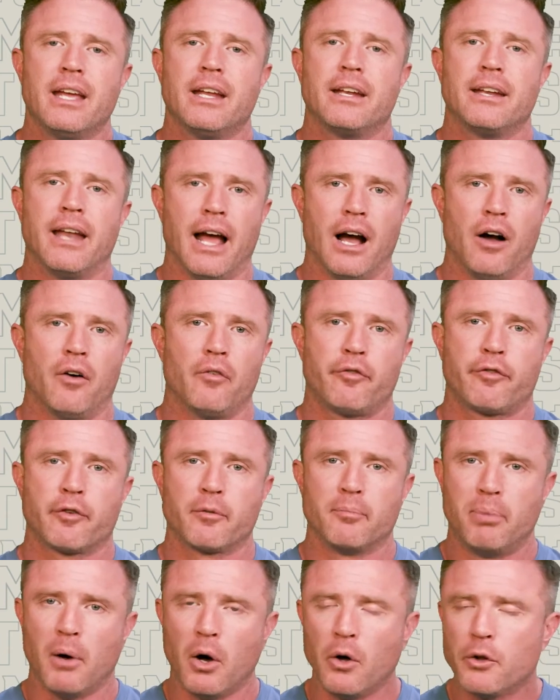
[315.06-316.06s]
Now, for
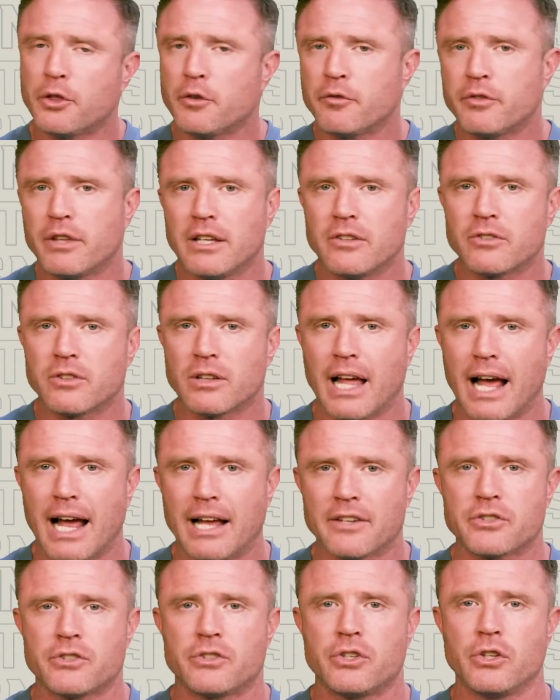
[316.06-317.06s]
both of these
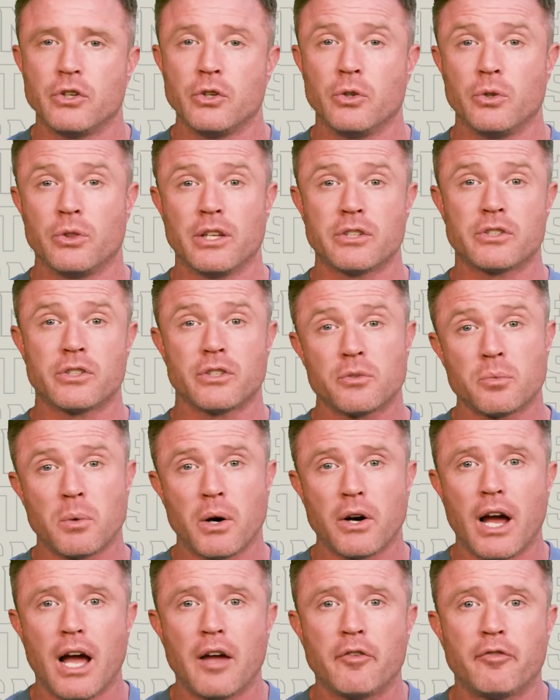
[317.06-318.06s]
last two, this is
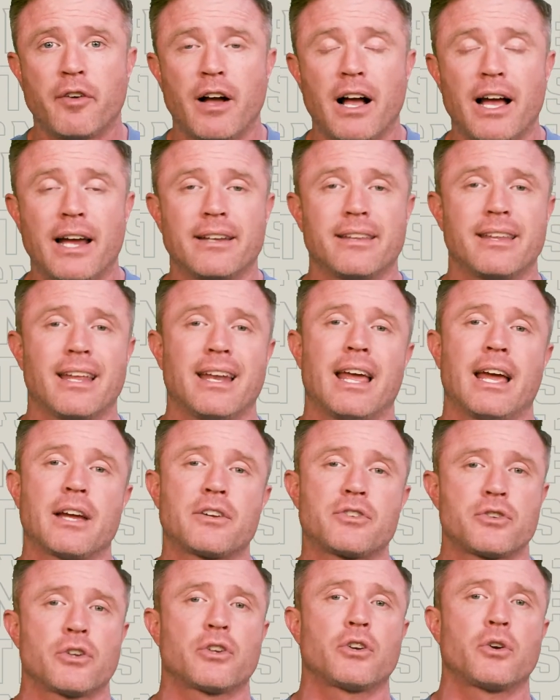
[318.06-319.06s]
where I find that
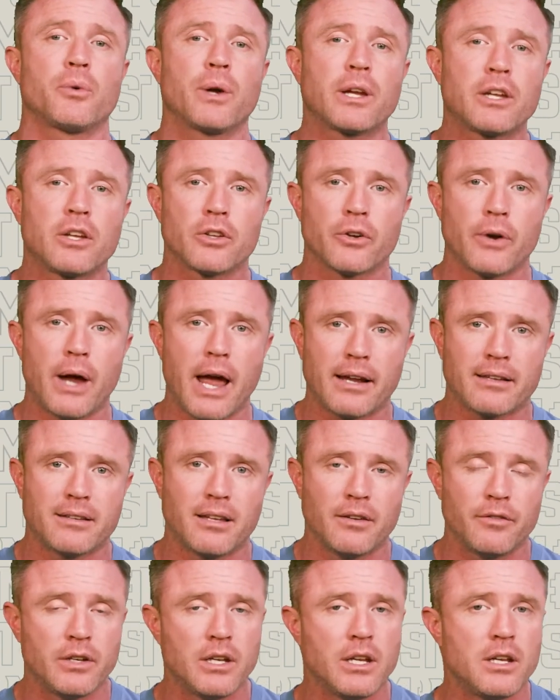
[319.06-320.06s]
extracurricular
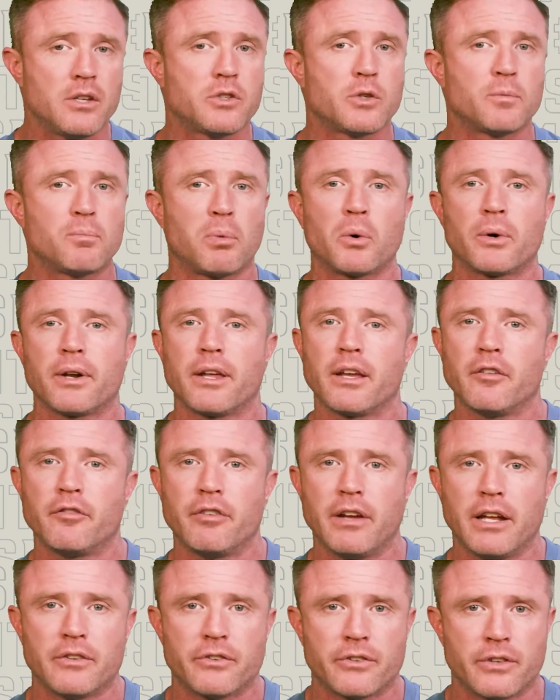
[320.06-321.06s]
activities, sporting
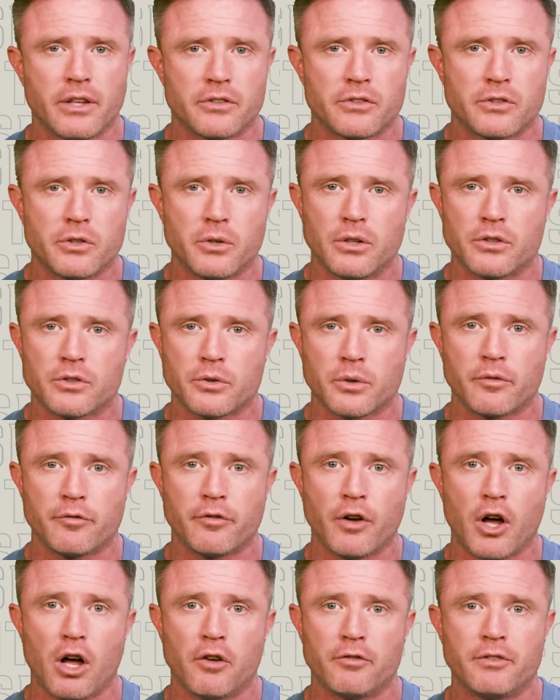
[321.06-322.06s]
events that students are
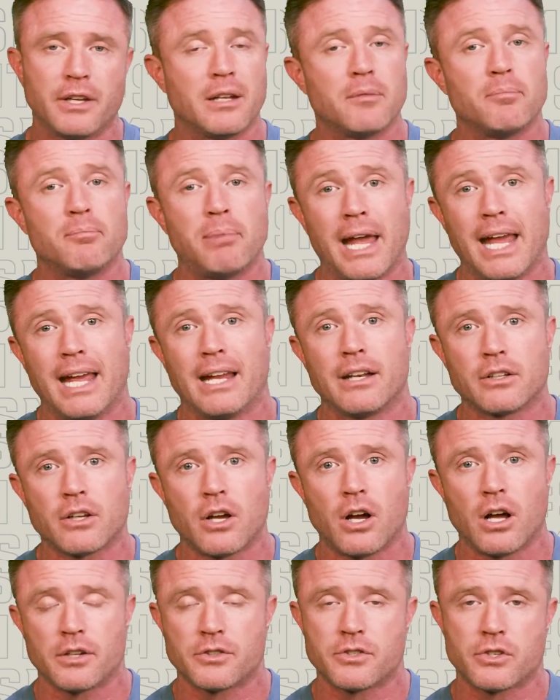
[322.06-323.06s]
involved in, band
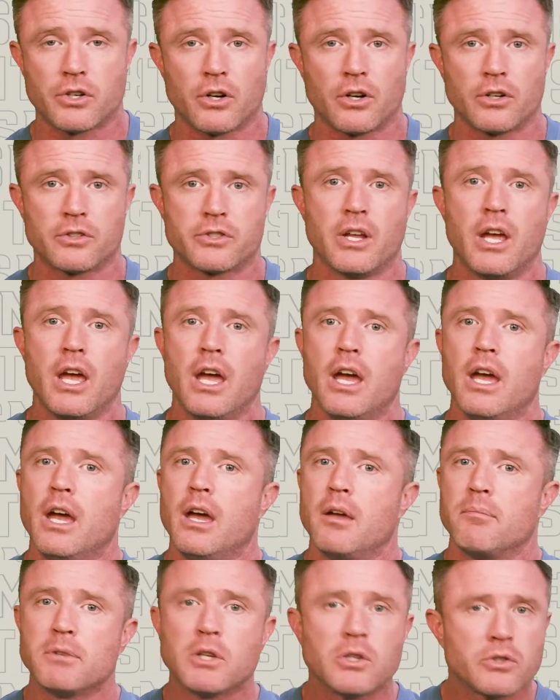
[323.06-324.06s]
concerts,
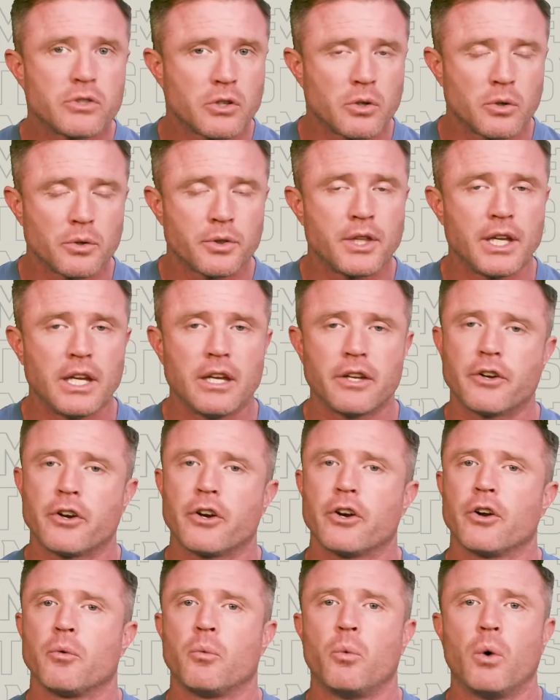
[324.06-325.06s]
musical
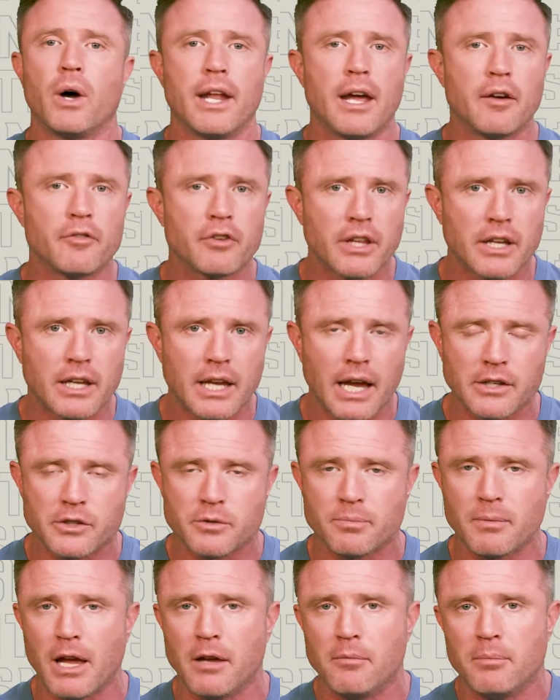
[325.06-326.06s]
theater, whatever the
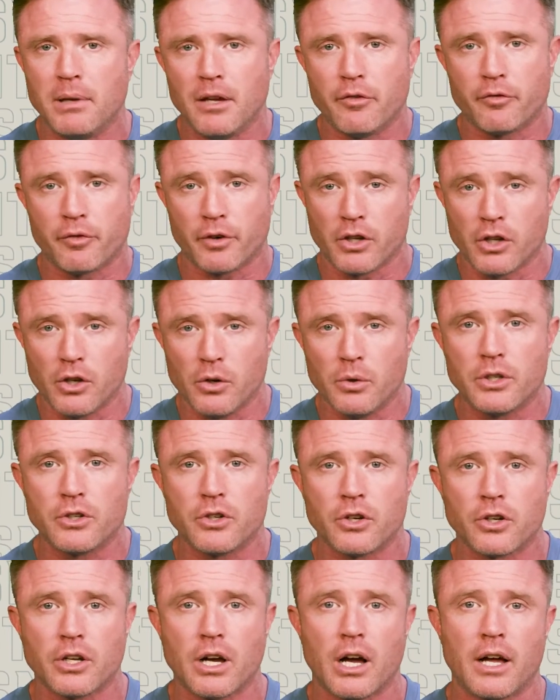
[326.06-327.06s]
case may be for you and
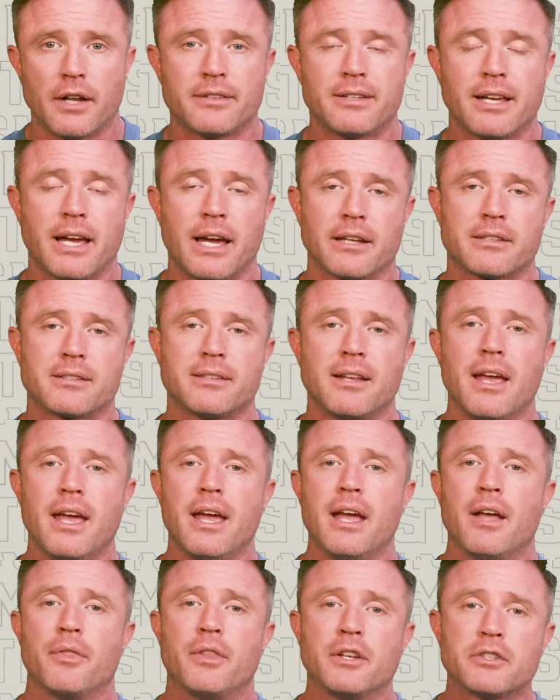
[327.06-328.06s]
your context,
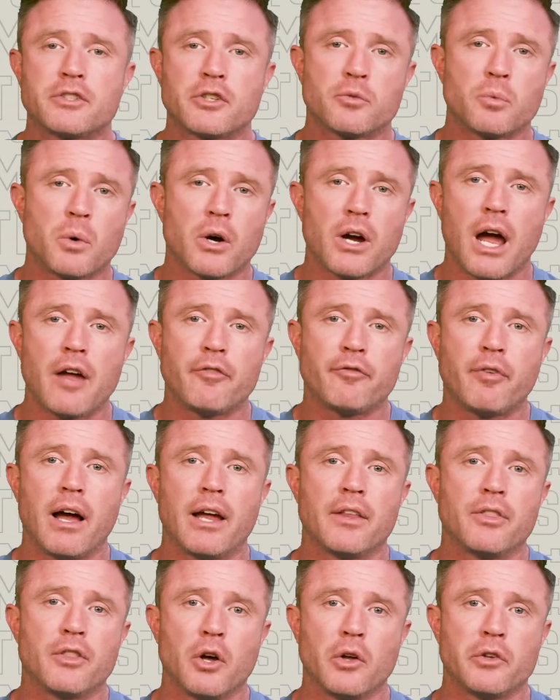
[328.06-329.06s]
this is where I
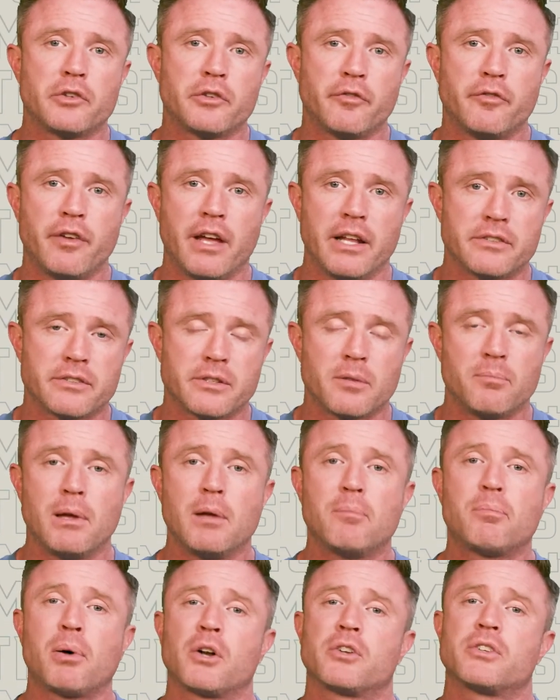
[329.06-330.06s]
find those events to
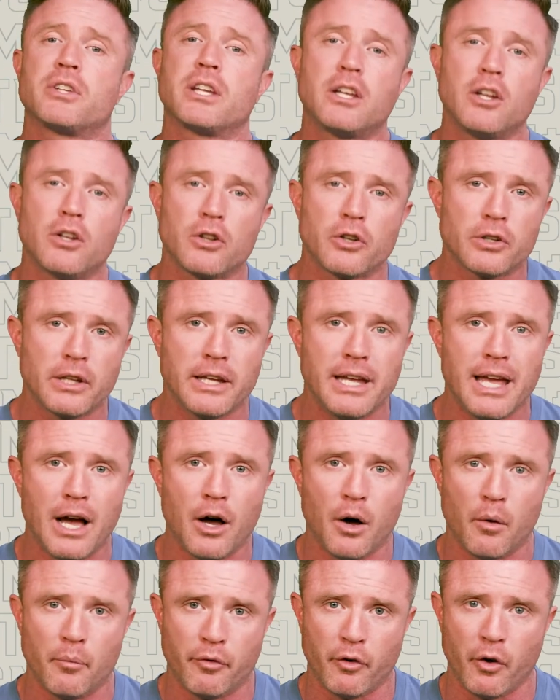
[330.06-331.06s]
be particularly
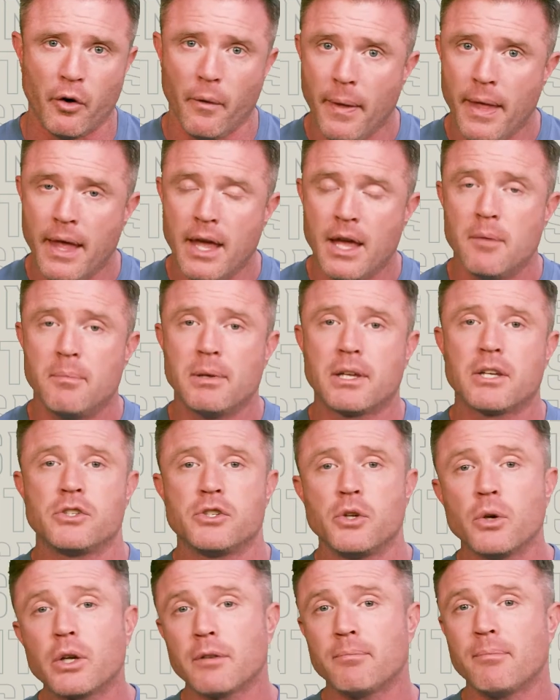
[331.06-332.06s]
helpful
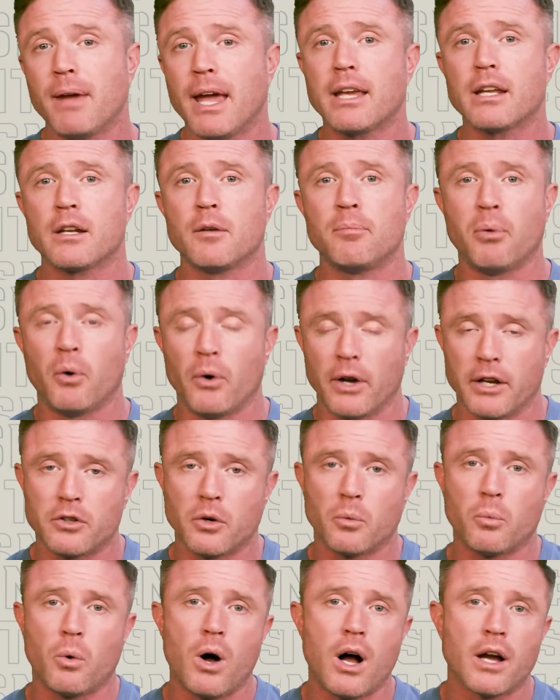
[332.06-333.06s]
because you can make it a point
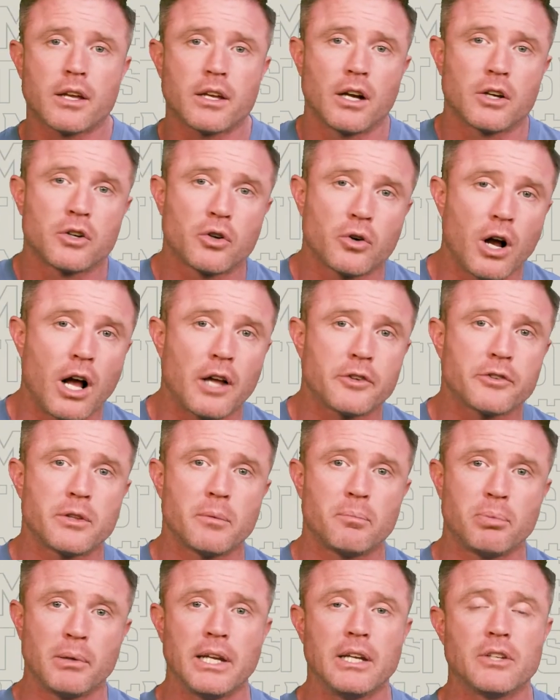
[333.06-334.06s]
to walk across
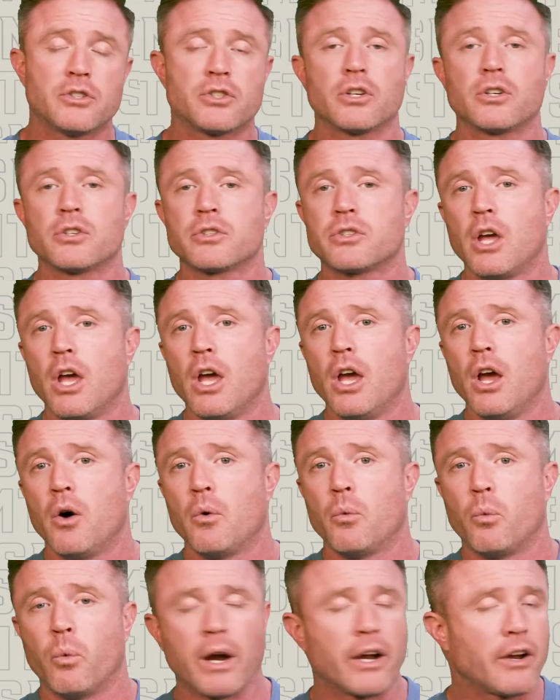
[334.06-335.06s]
the bleachers,
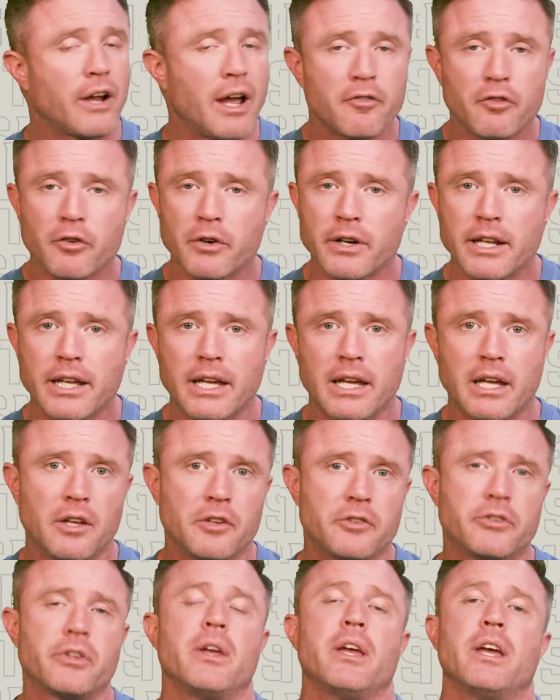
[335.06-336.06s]
wherever it
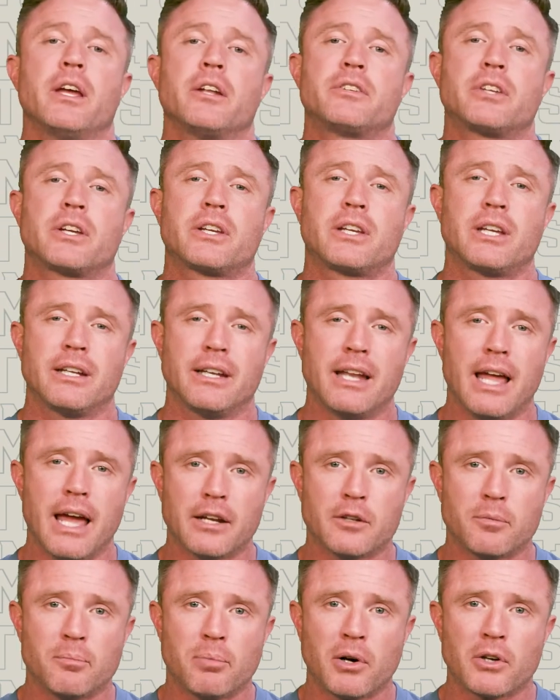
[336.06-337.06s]
is, to
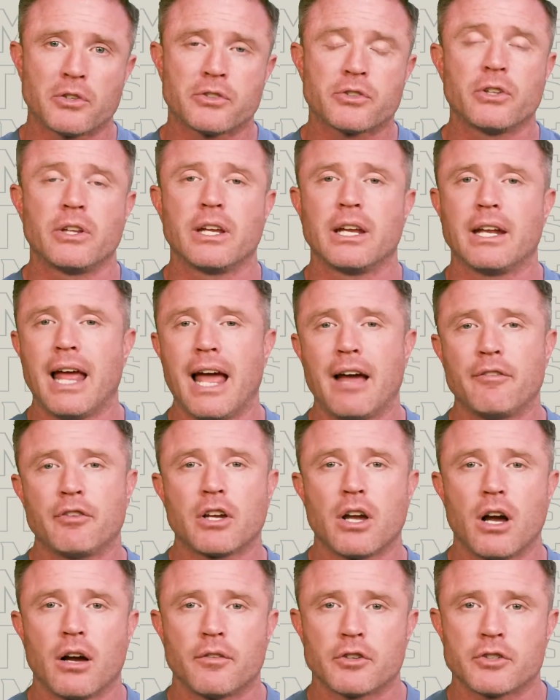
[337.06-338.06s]
connect personally and have a
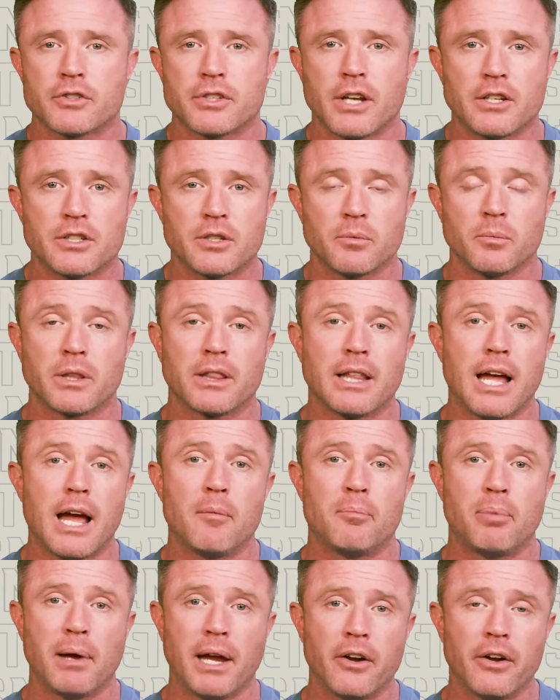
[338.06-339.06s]
conversation with
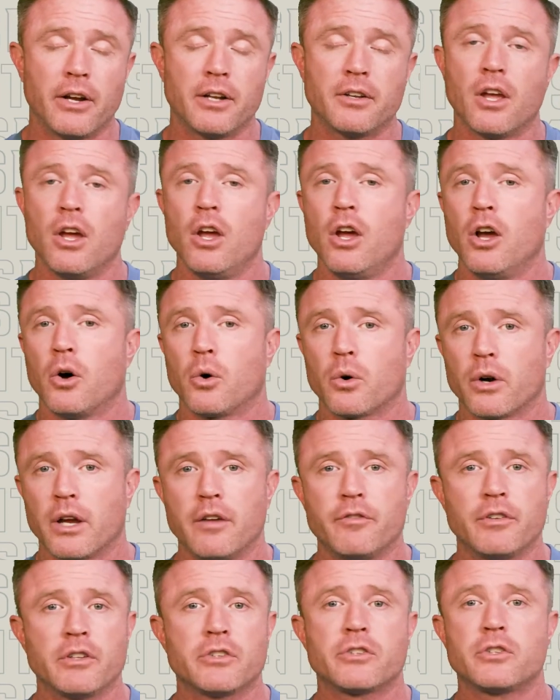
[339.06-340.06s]
that parent or
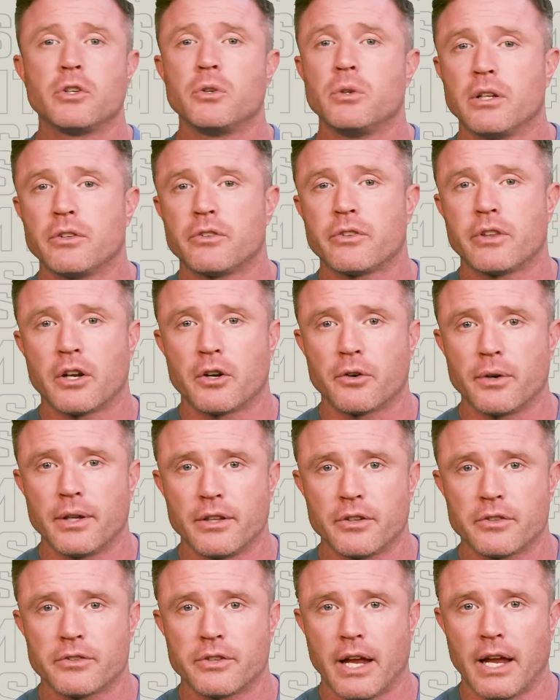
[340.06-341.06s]
even students that are
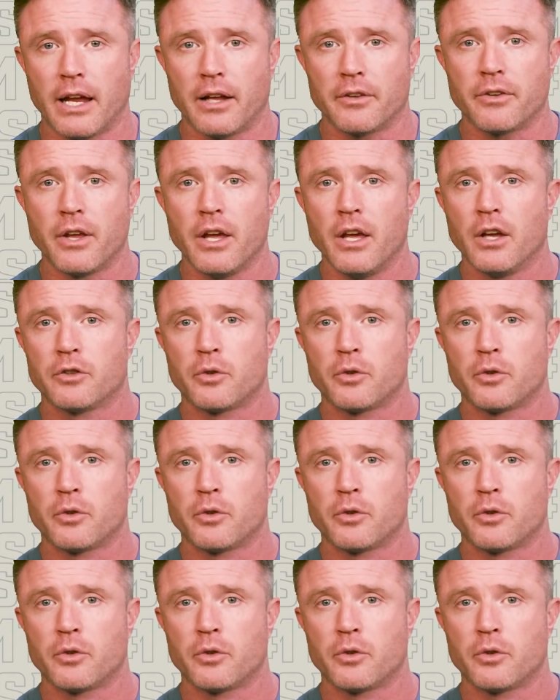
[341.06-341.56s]
in the stands.